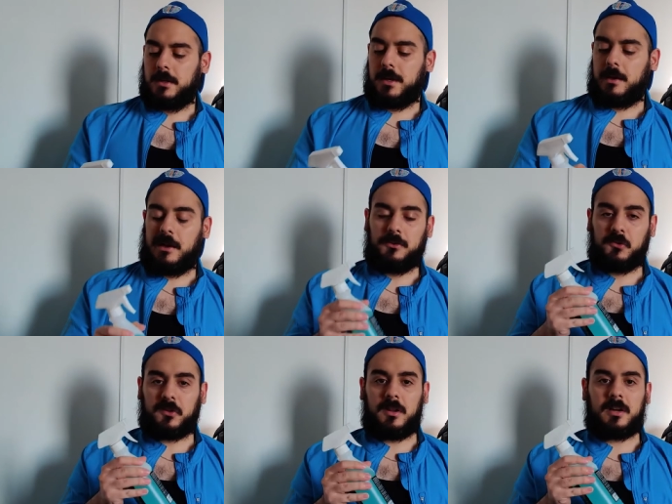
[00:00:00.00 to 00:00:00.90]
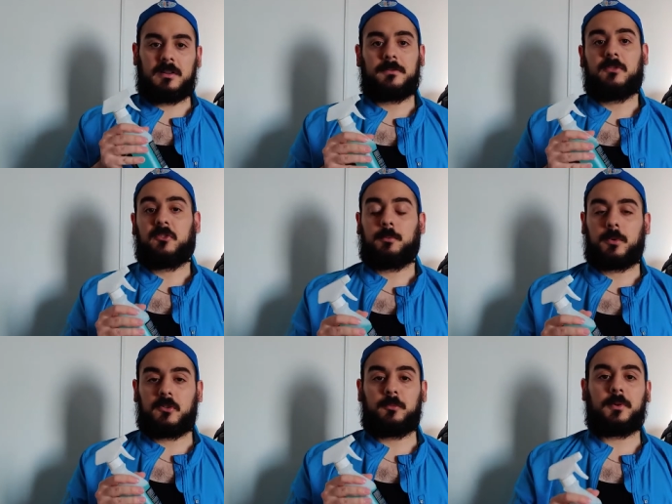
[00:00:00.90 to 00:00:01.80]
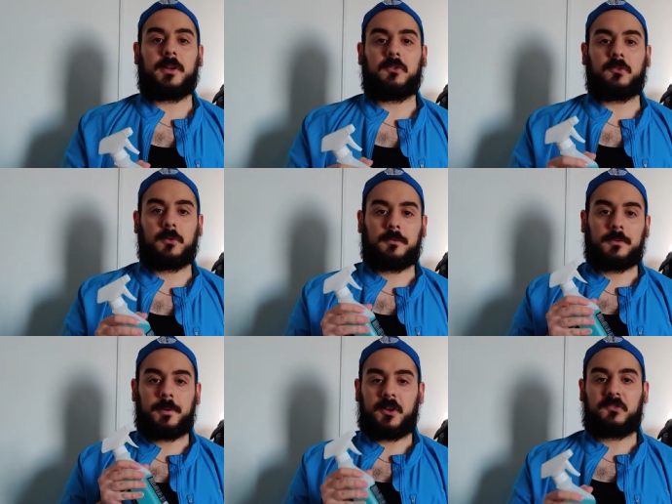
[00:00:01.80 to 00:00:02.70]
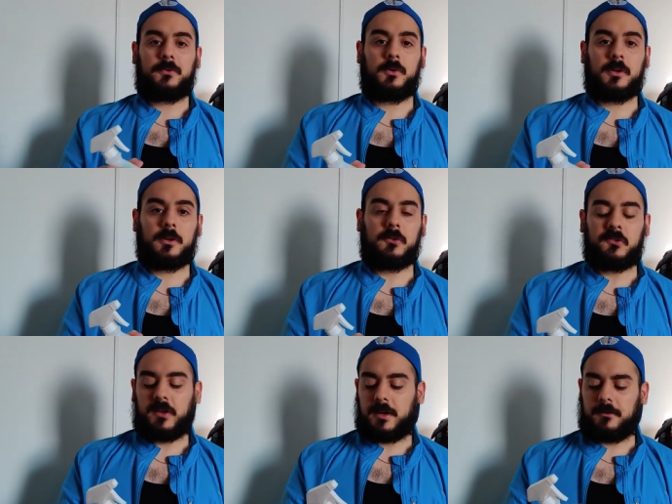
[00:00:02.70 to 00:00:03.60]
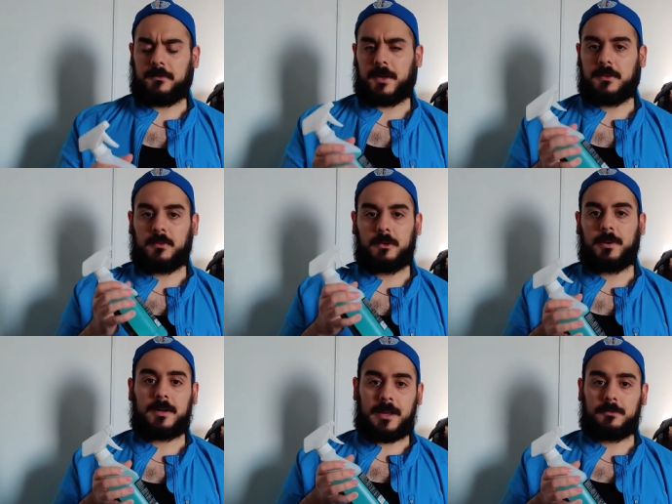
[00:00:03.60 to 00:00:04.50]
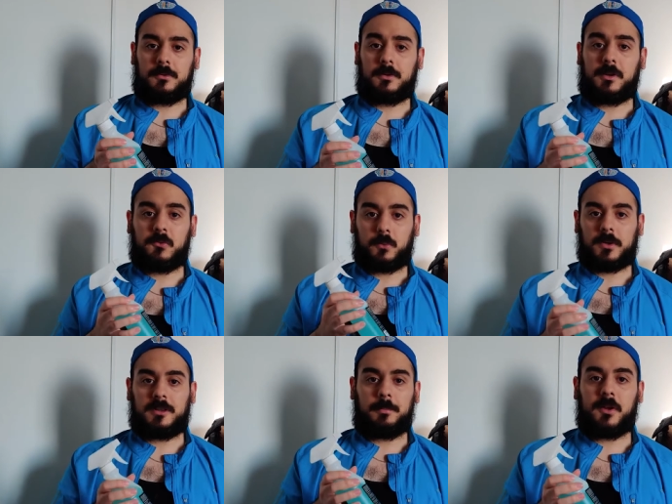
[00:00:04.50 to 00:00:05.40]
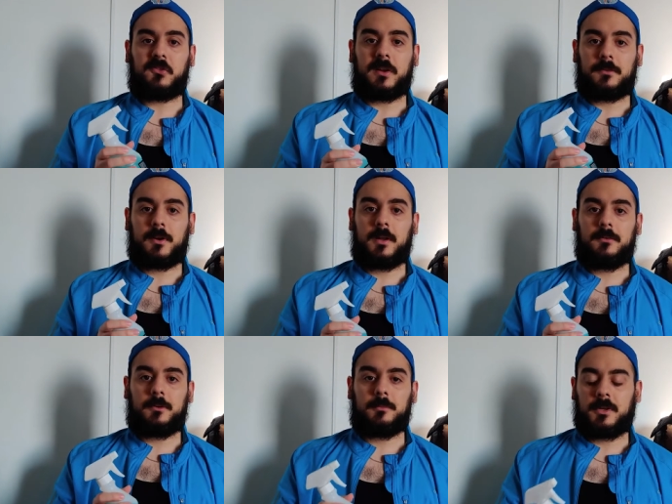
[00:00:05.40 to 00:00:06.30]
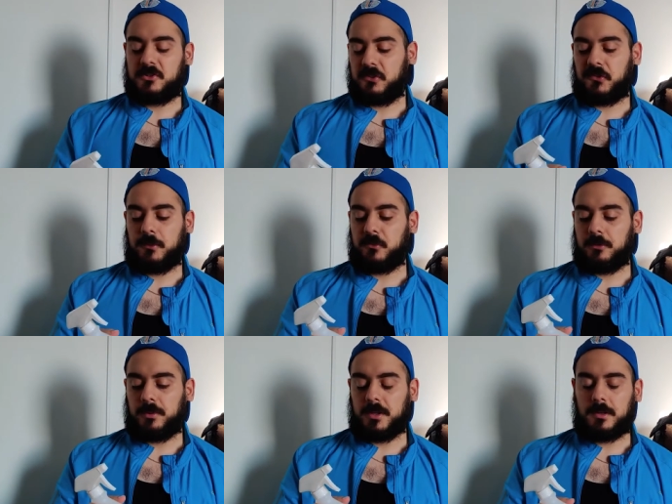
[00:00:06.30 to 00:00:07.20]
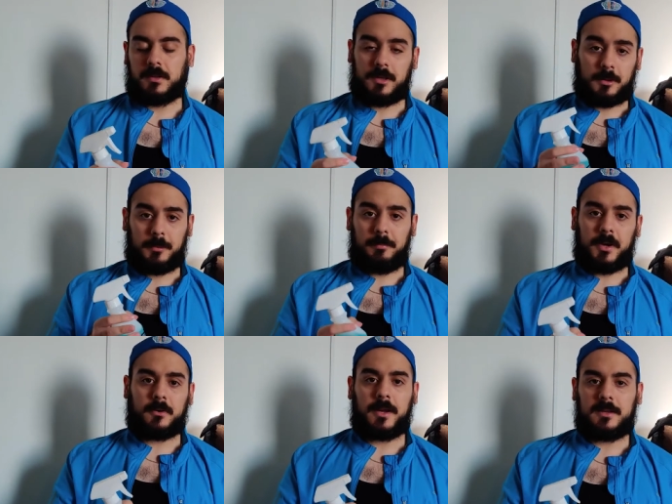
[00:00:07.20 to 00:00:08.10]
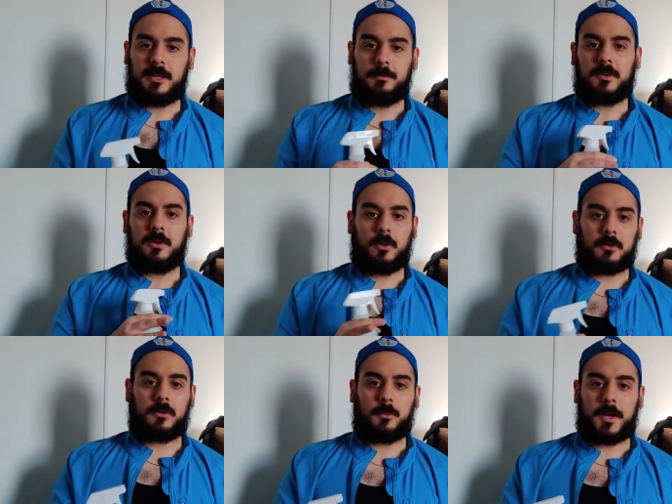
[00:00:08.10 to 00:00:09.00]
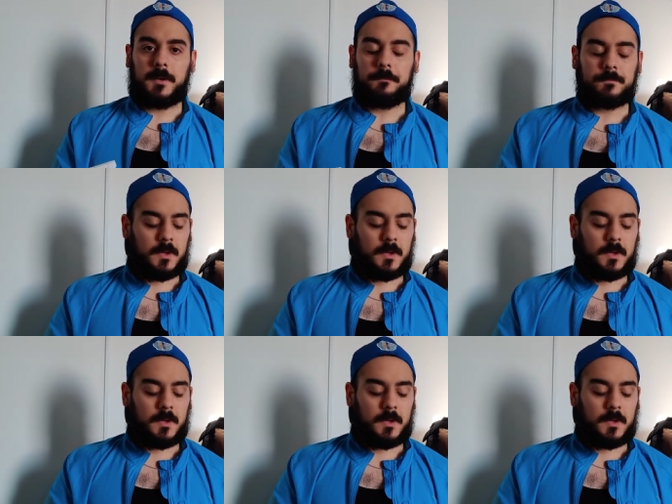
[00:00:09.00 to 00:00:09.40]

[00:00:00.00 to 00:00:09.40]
Now, I've used a lot of different sports sprays over the past few years, and I find the Reebok Cap Deodor has worked the best out of all of them. It just seems to be a little bit better at keeping the odor away.